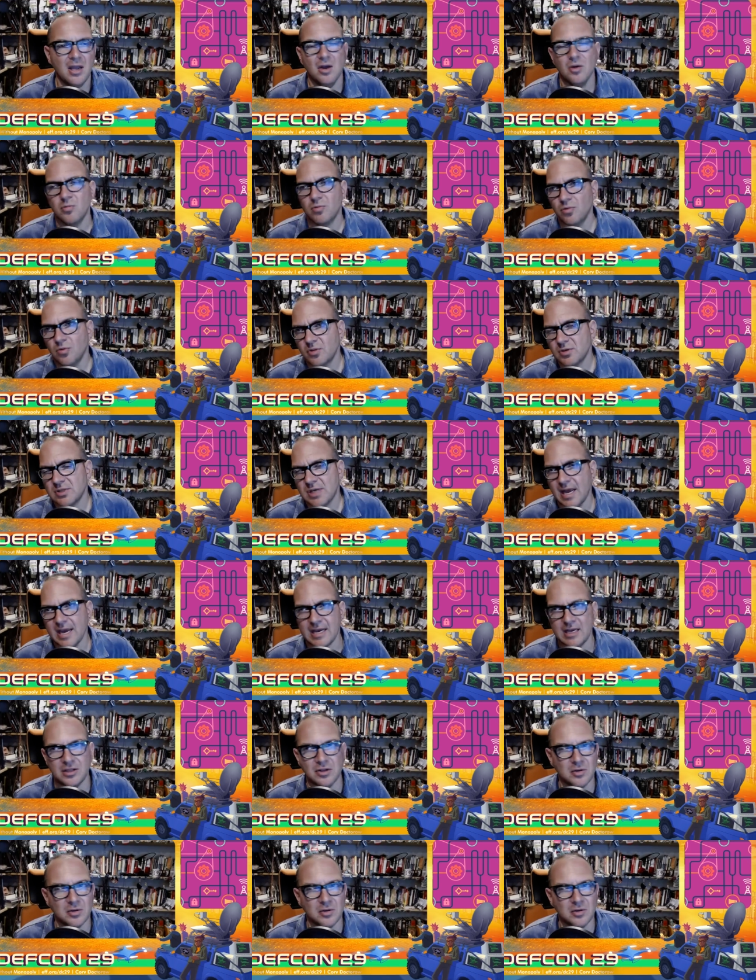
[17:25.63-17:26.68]
Rules like
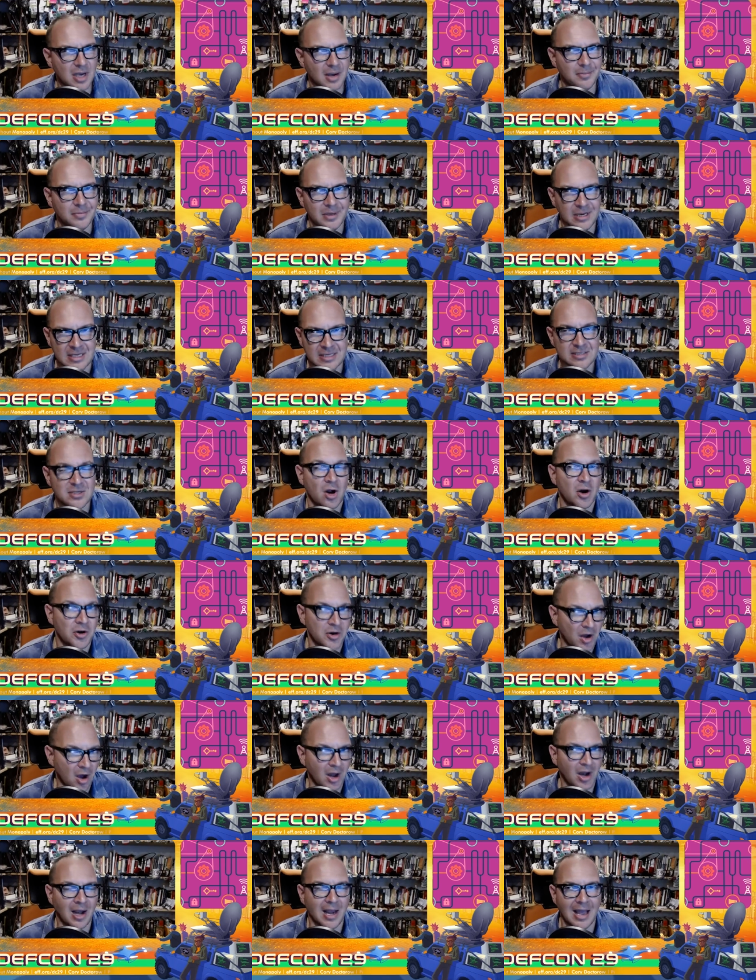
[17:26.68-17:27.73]
those companies are
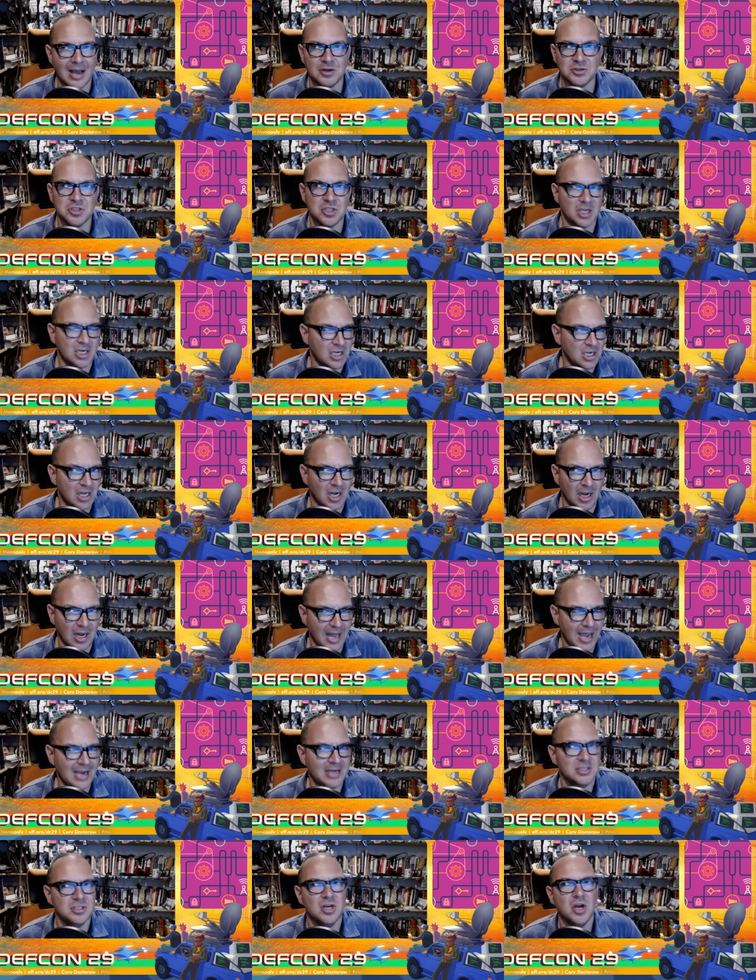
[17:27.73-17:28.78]
not allowed to
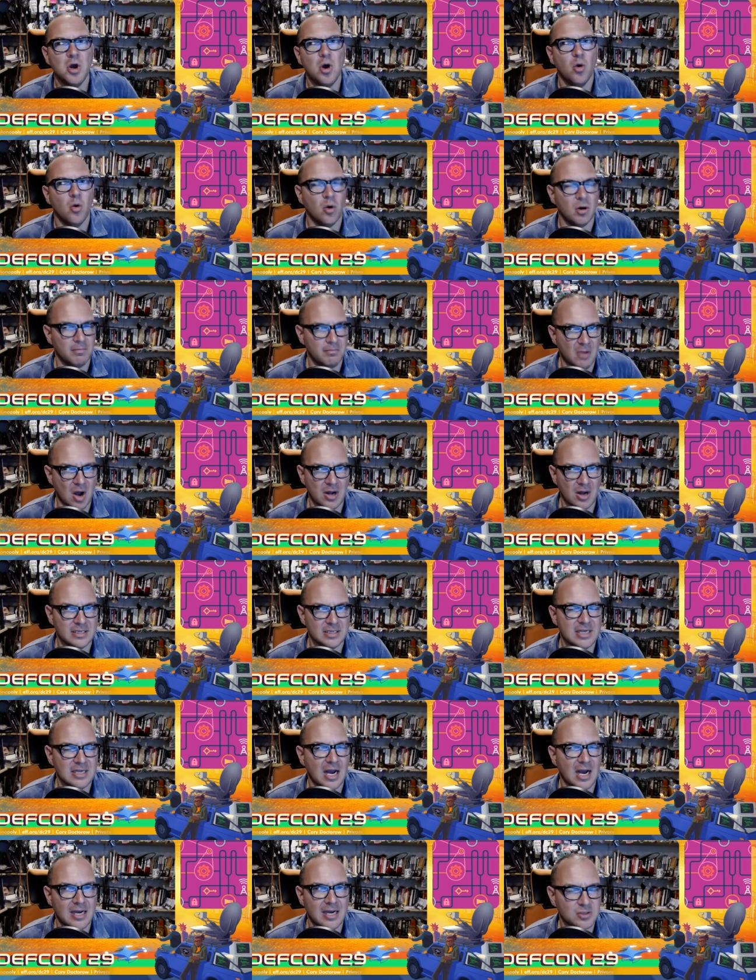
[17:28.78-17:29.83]
collect or
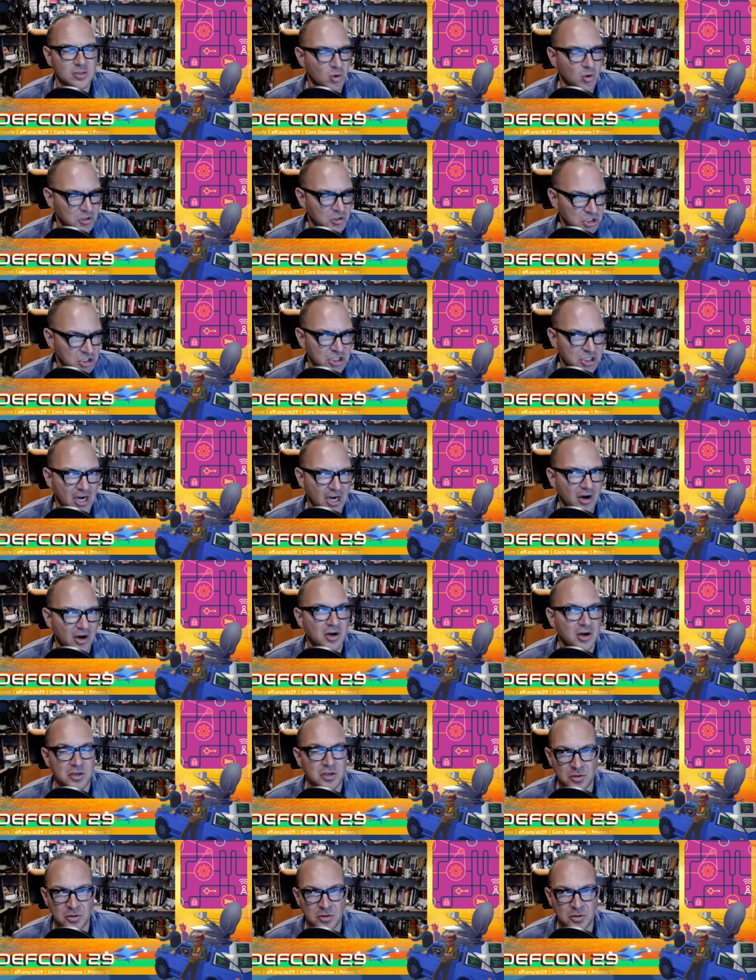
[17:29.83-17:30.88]
monetize or share
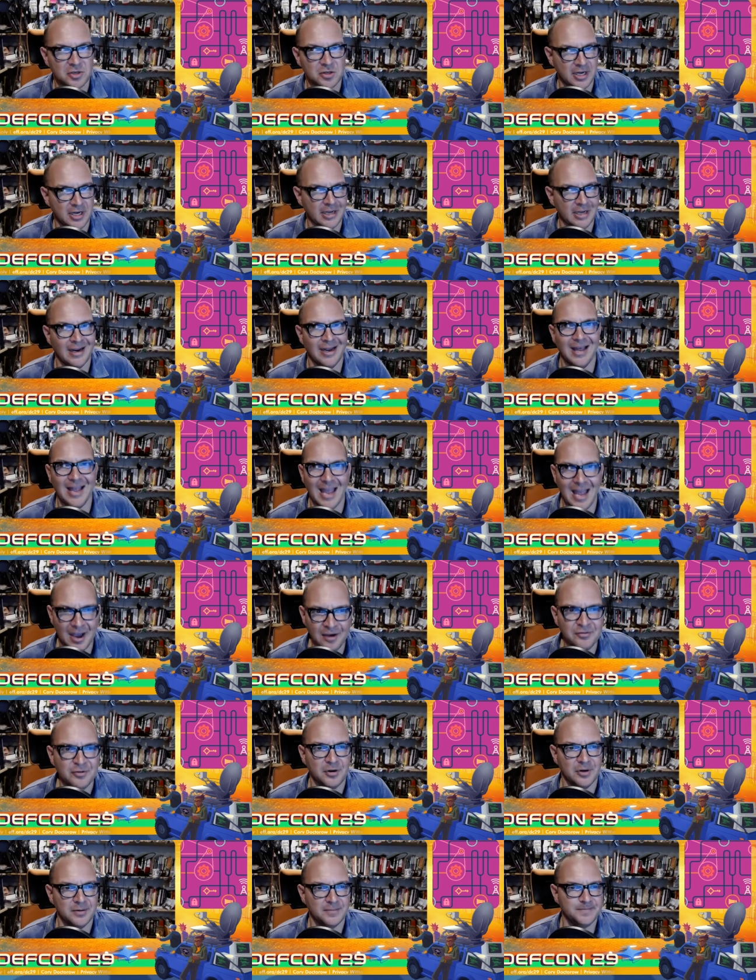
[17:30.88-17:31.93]
user data
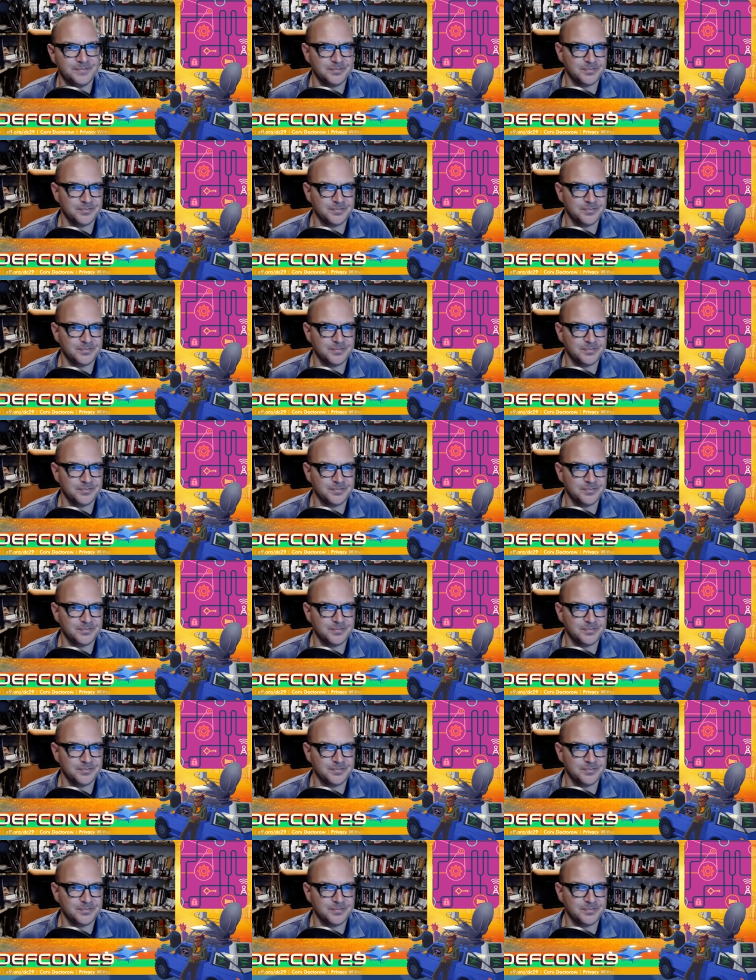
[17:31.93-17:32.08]
ever.